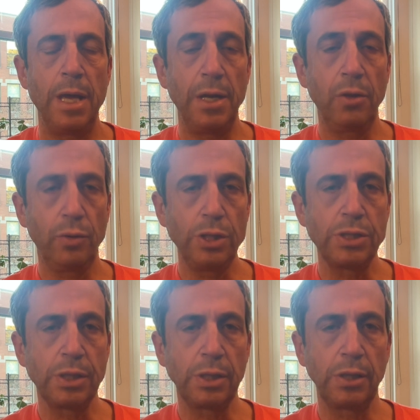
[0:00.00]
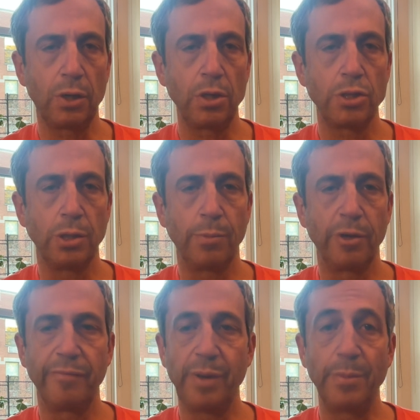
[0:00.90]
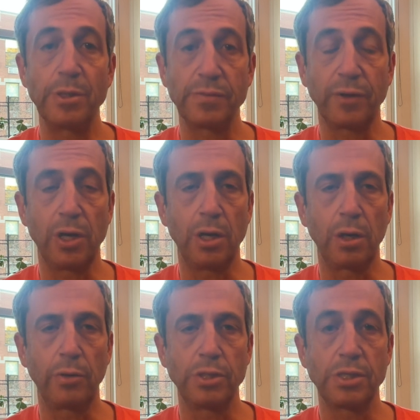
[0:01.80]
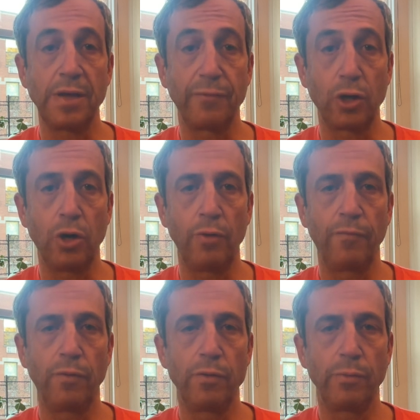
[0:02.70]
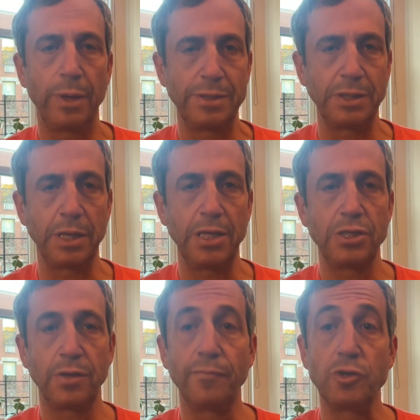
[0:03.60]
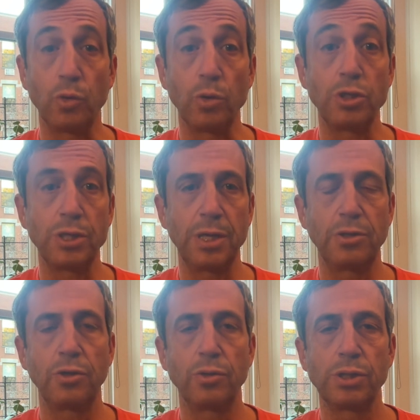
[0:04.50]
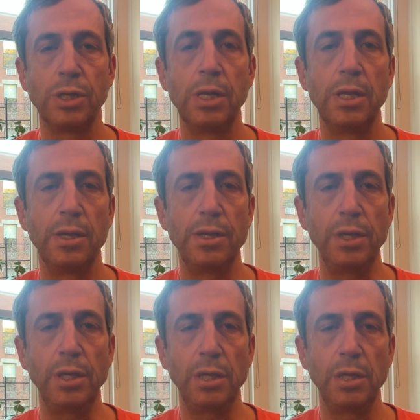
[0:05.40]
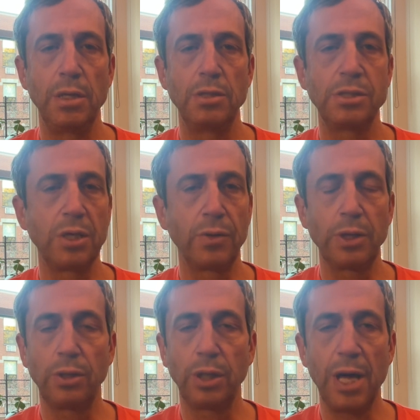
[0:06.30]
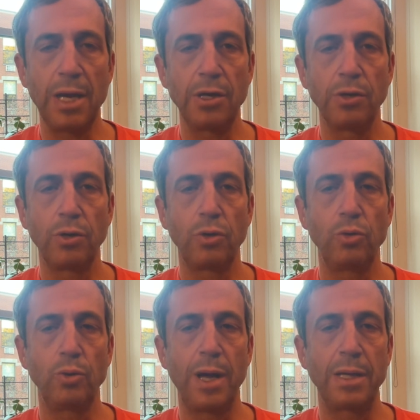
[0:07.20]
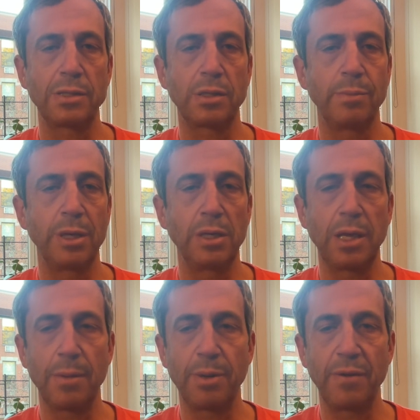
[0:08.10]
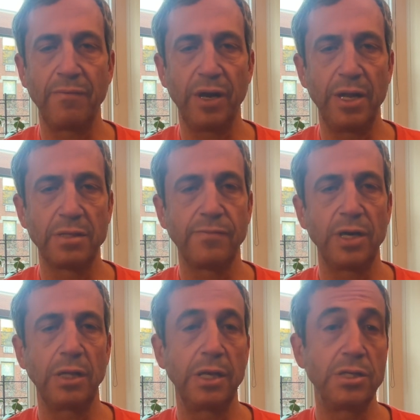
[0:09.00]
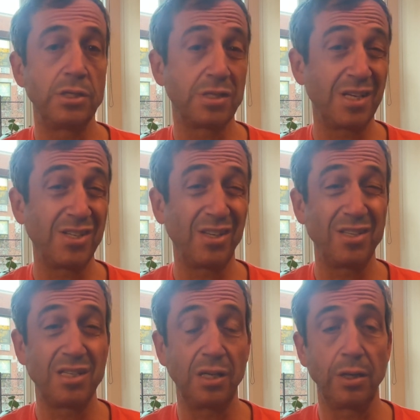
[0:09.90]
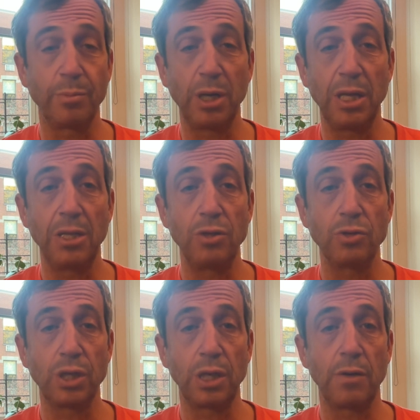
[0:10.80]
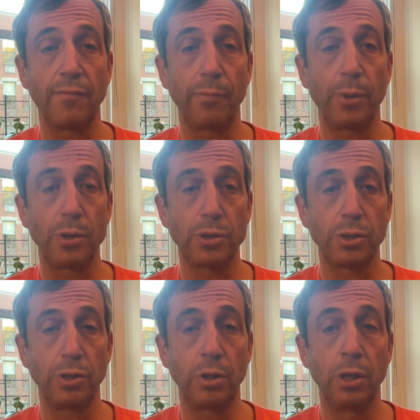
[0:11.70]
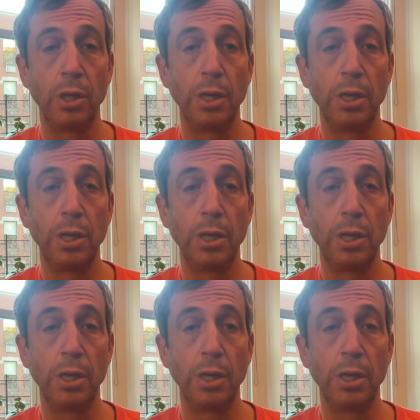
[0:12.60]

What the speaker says: An increasingly large number of members of Congress have called for the resignation of George Santos, the serial liar who has committed campaign finance violations, essentially stealing money and using it for personal